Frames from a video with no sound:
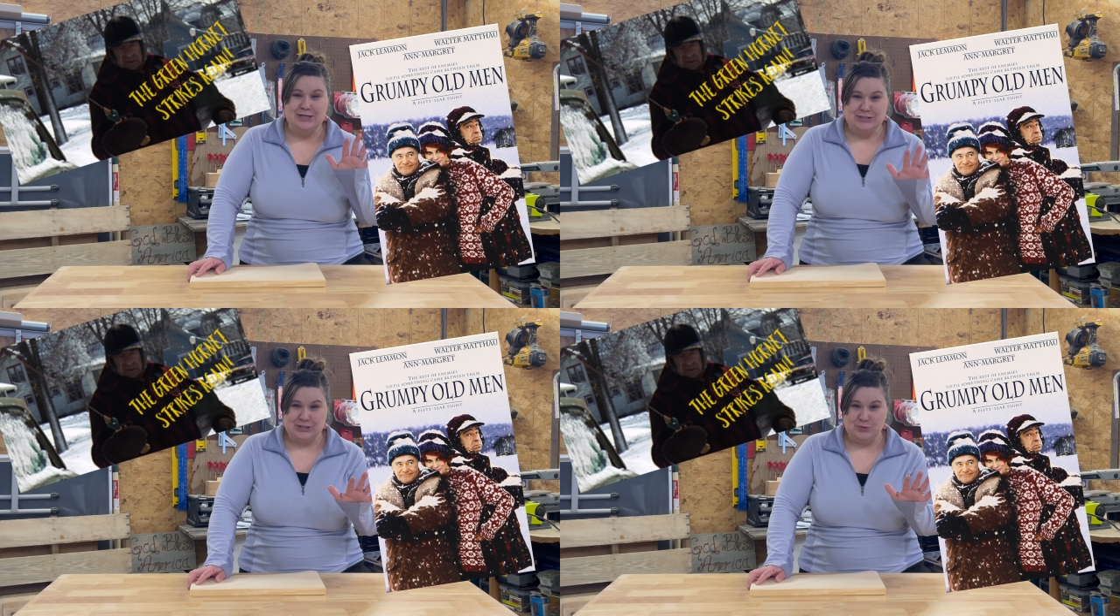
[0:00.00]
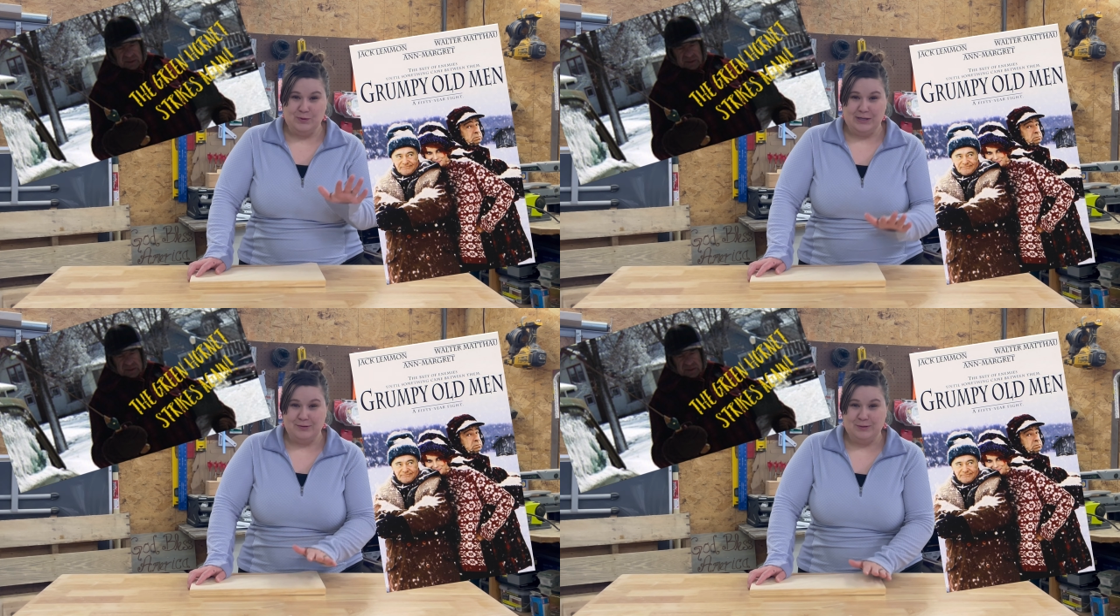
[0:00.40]
So we
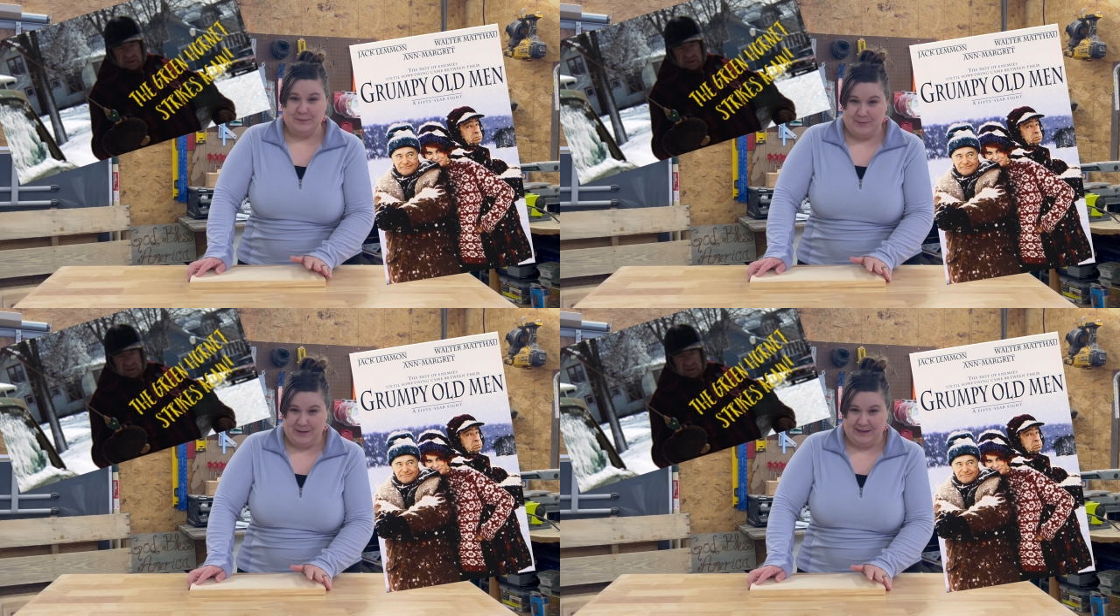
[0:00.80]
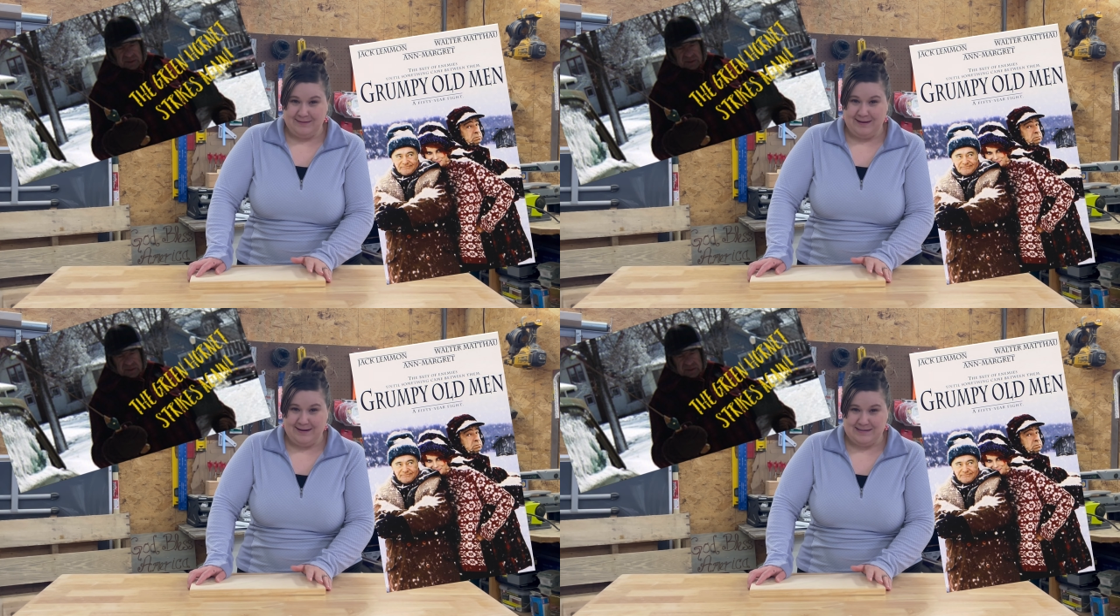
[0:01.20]
are going to be making
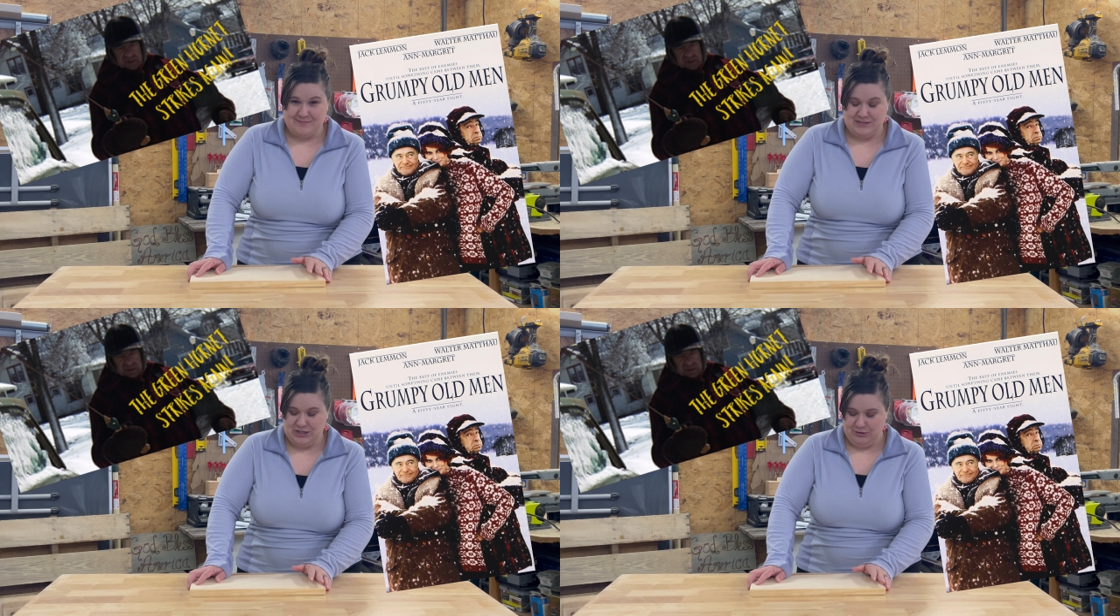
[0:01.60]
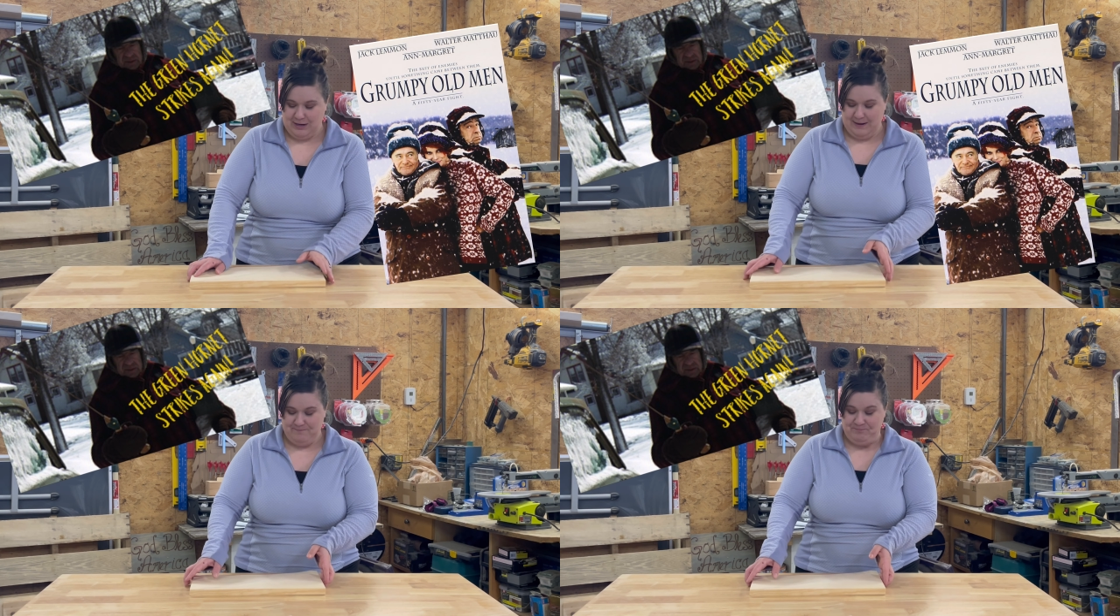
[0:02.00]
that ice fishing rod.